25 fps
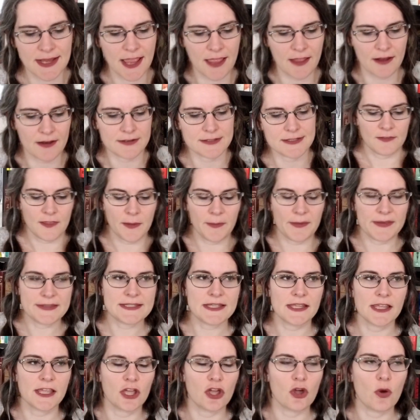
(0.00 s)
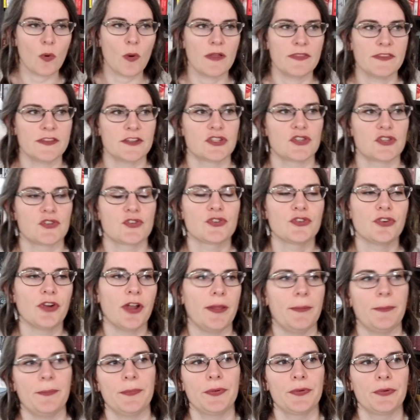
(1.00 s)
And they basically go on this
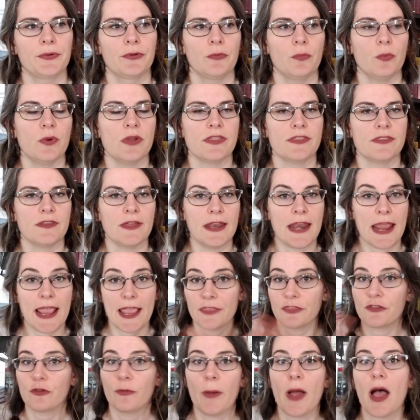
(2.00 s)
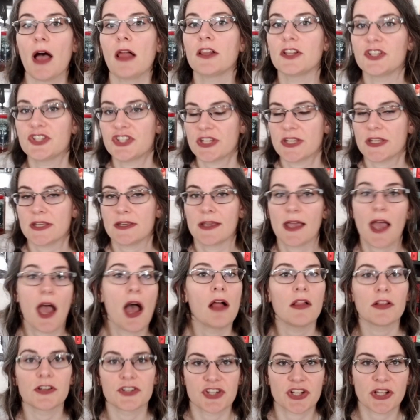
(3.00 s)
trip with an anthropology
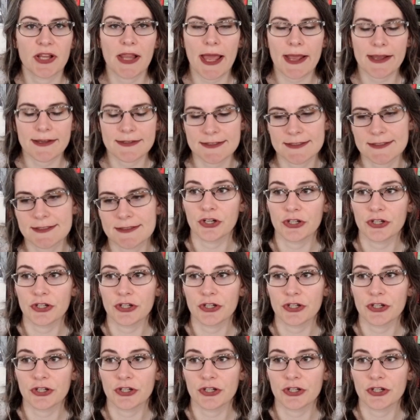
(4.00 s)
college class.